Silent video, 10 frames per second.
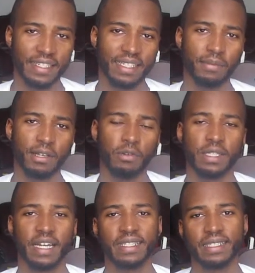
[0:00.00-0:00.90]
some girls
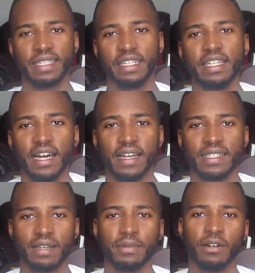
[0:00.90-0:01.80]
like skinny guys,
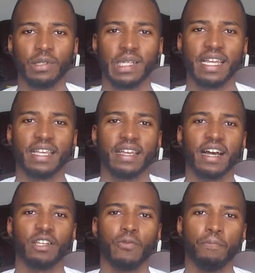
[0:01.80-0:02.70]
some girls like
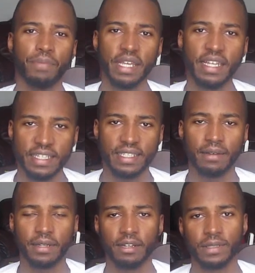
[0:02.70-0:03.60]
guys with beards,
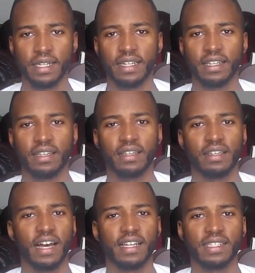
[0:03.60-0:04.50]
some girls like
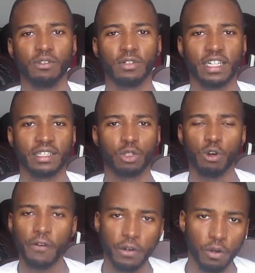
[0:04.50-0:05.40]
guys that look like
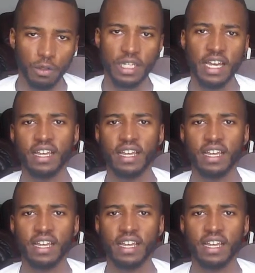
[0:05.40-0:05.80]
12-year-olds.